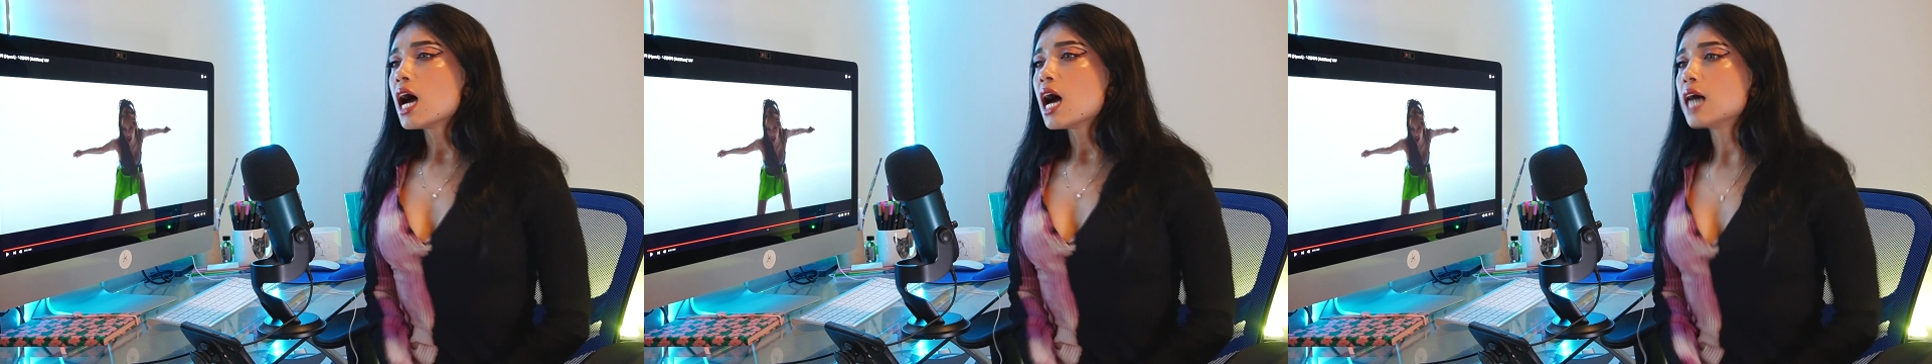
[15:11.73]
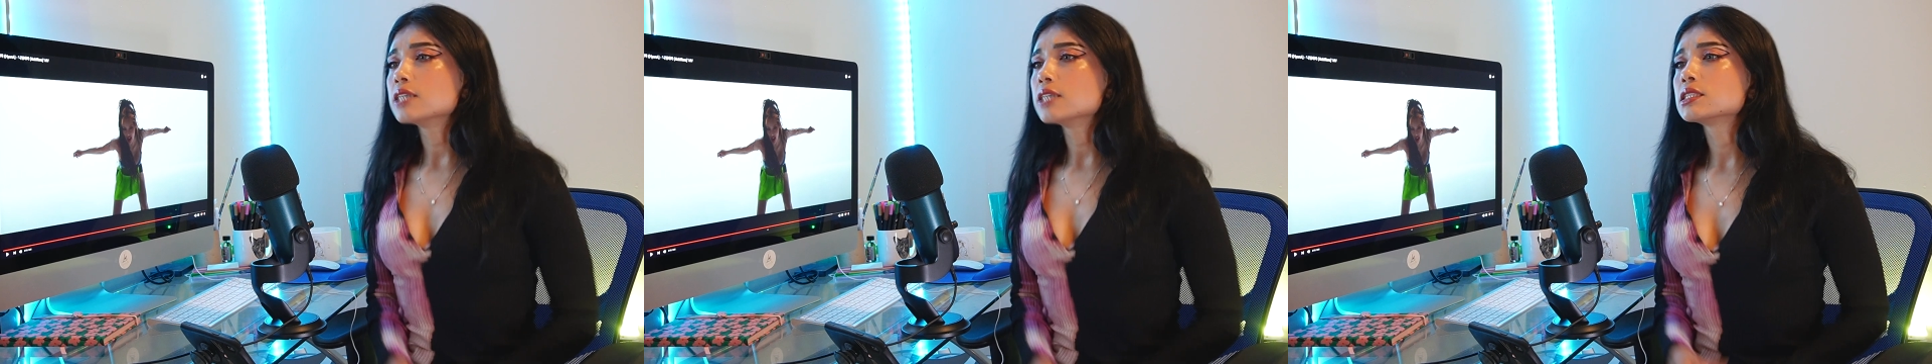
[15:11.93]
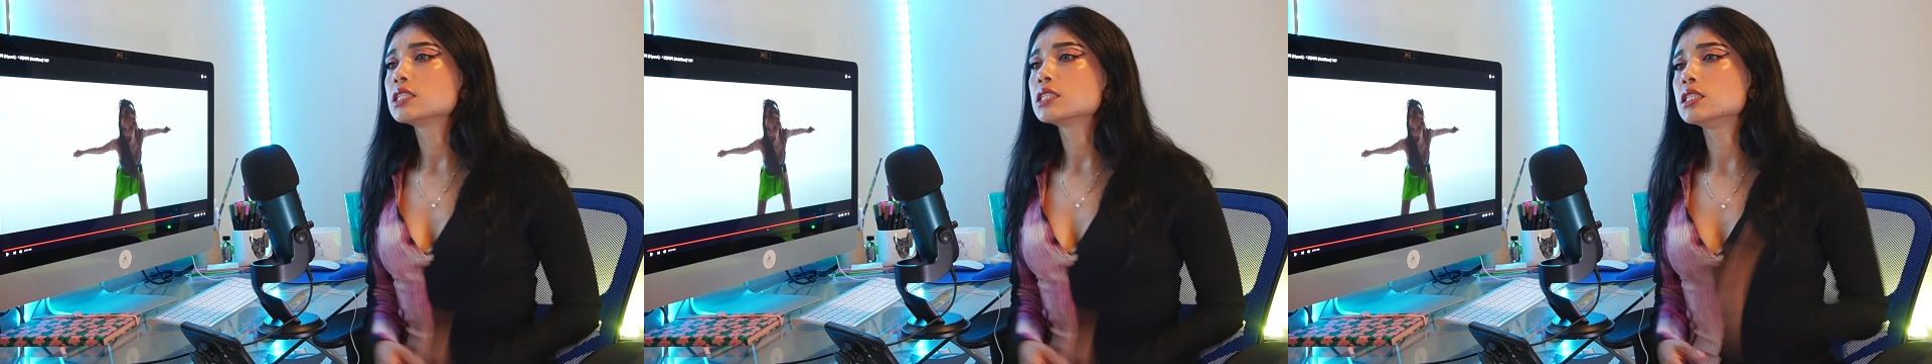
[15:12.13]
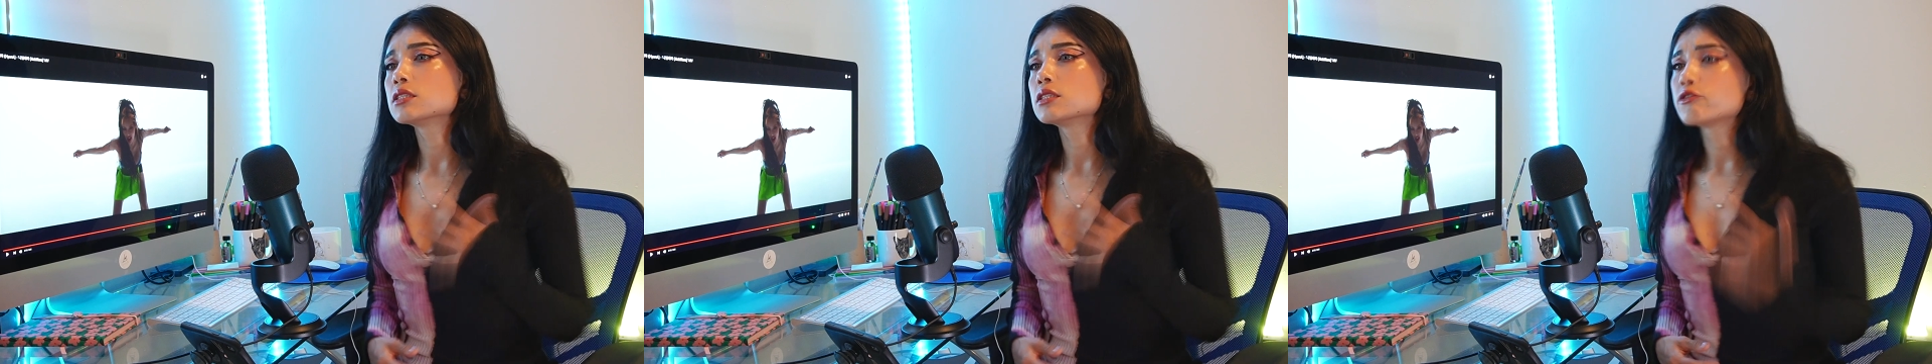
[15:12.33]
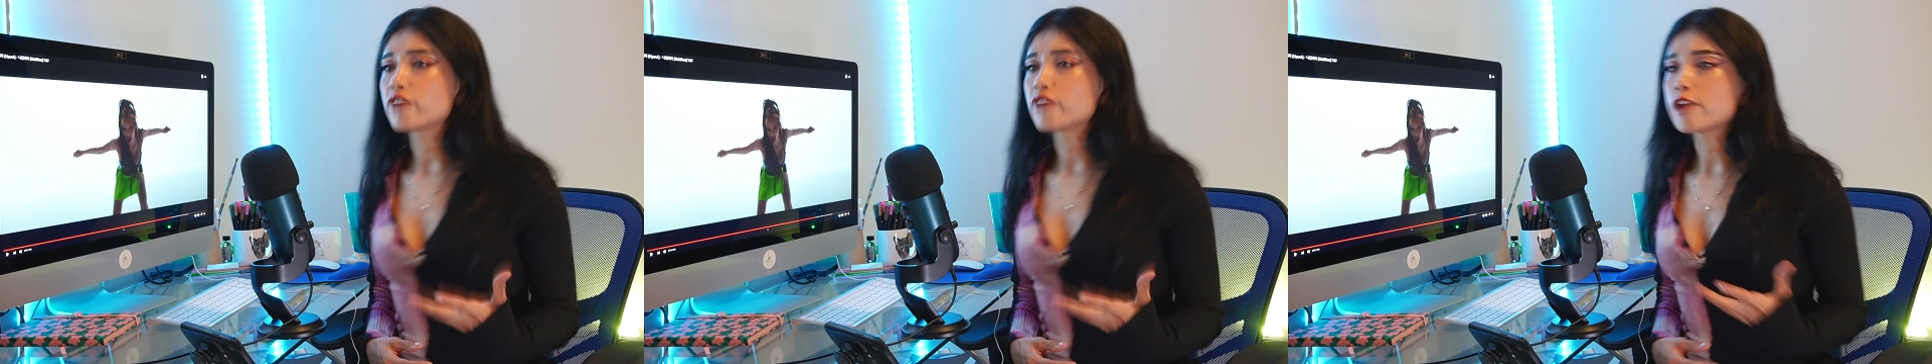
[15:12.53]
as
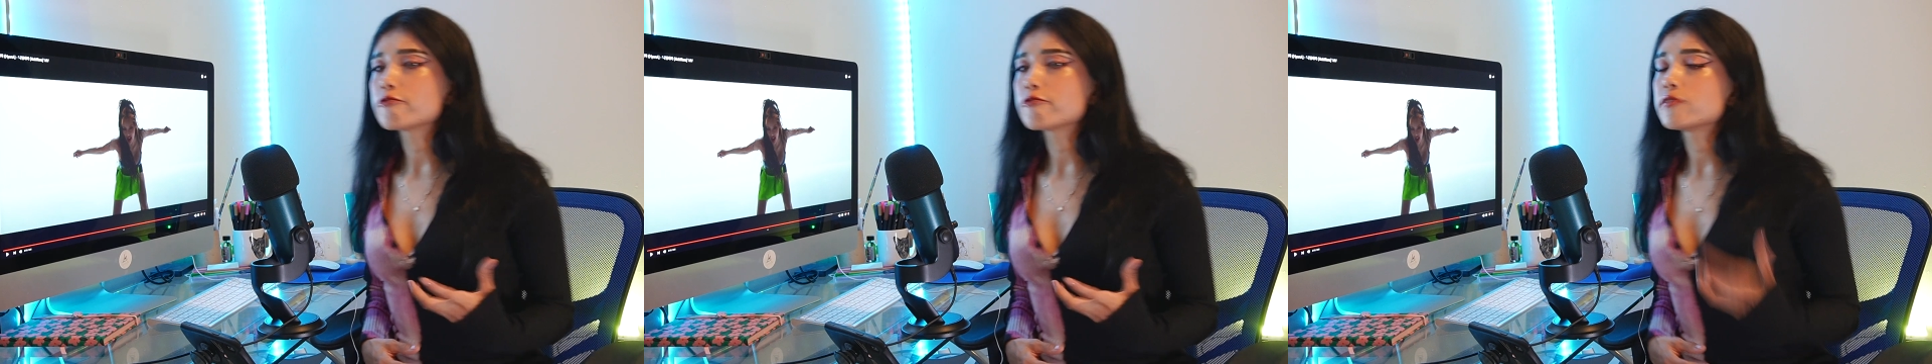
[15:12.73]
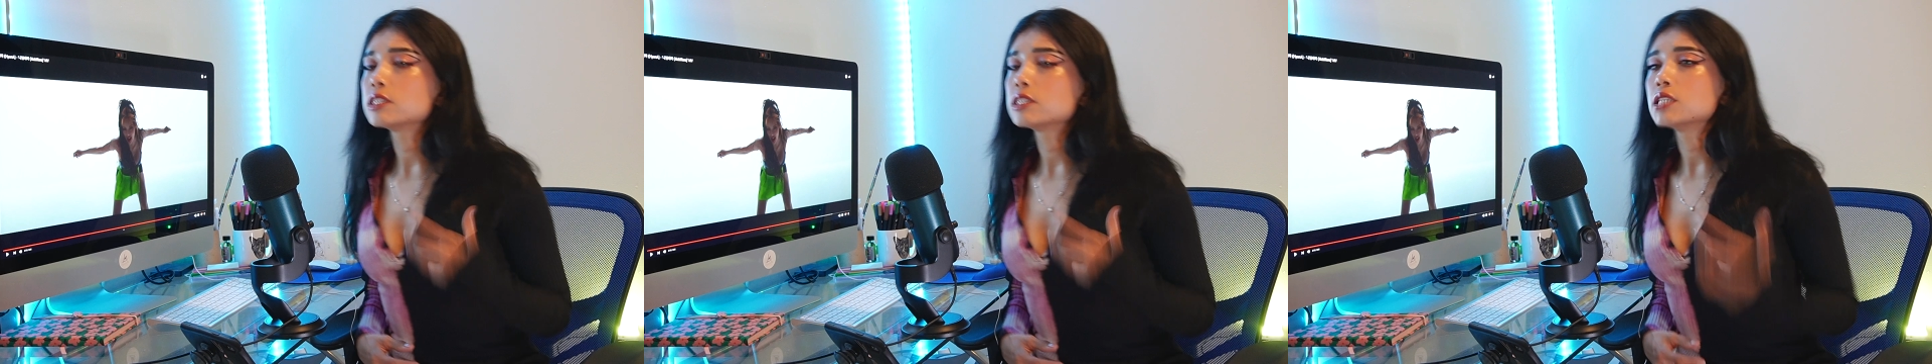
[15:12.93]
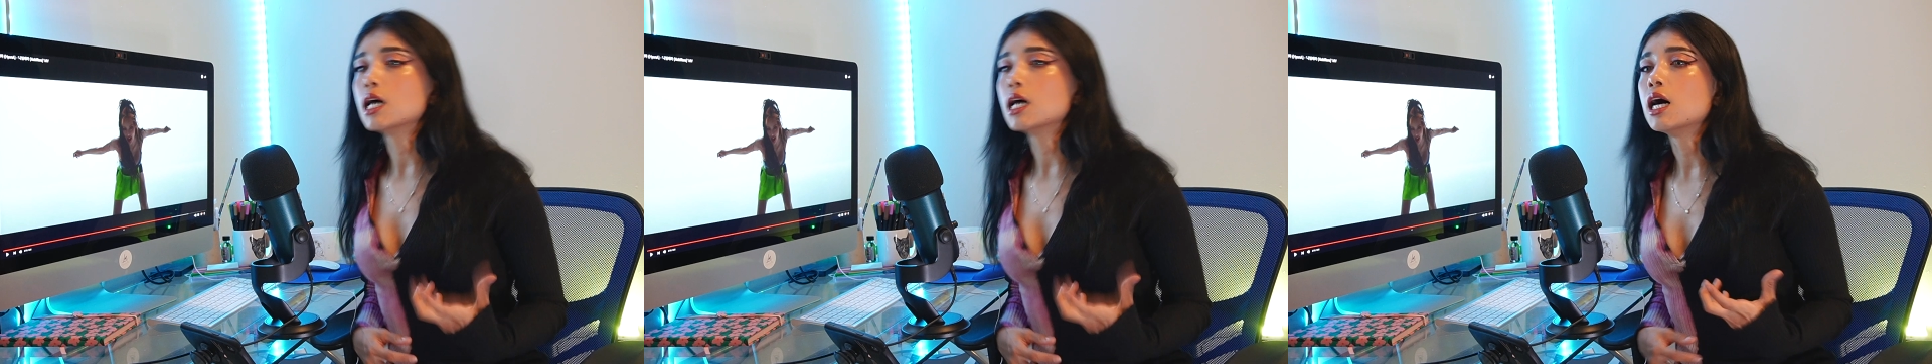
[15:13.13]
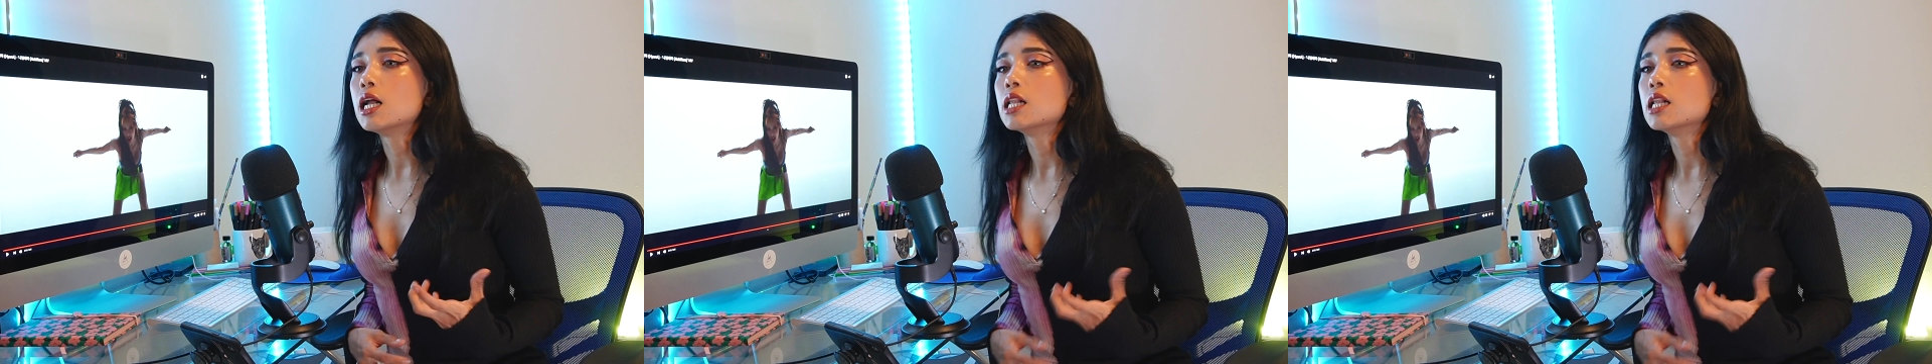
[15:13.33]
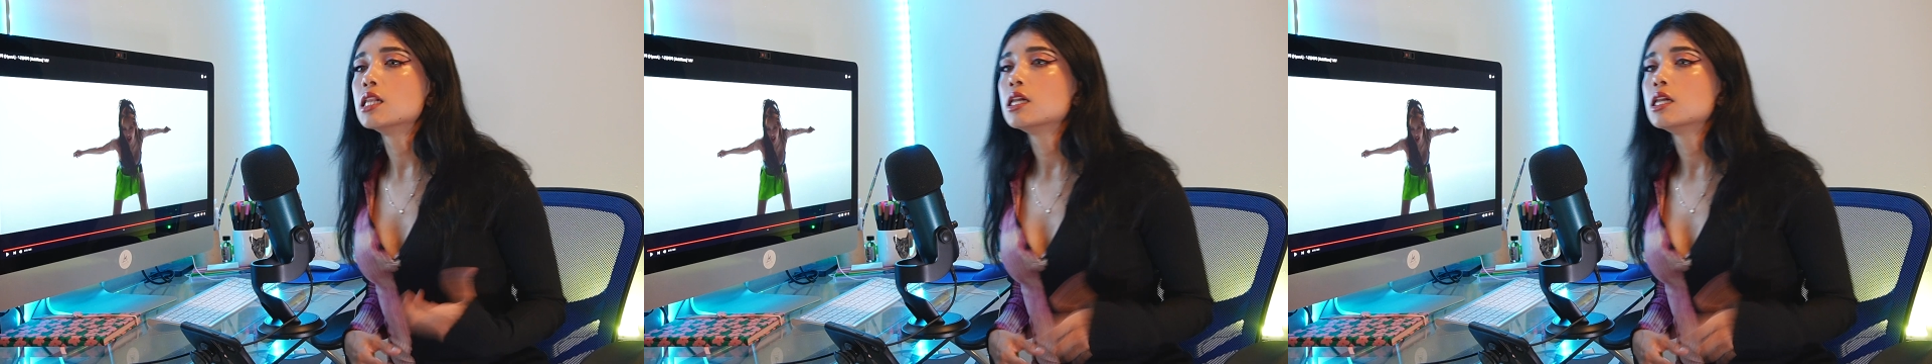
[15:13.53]
this femme
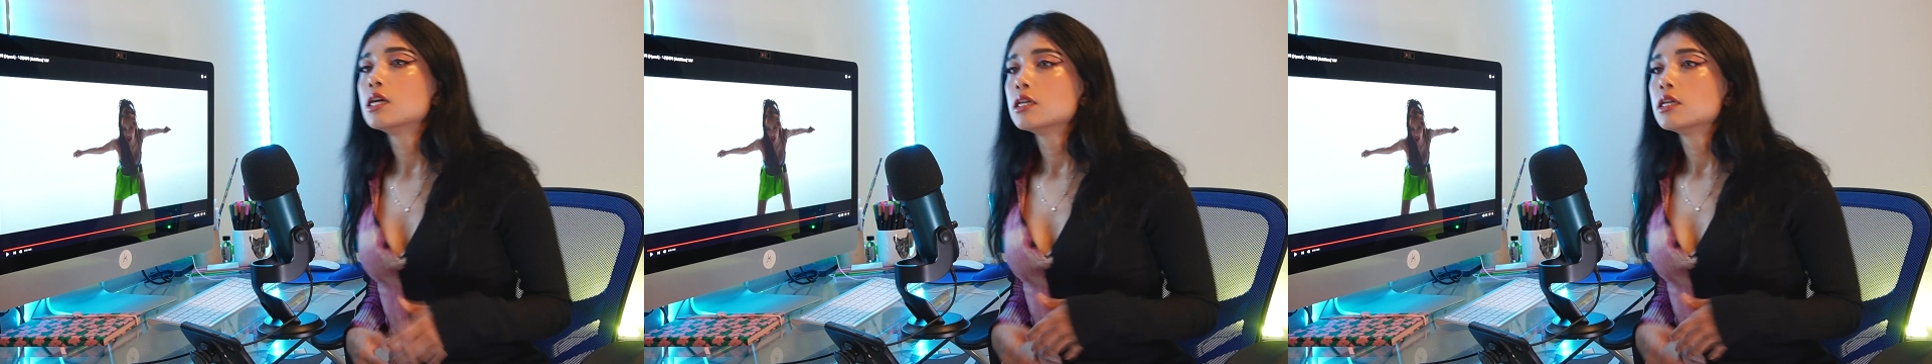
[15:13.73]
fatale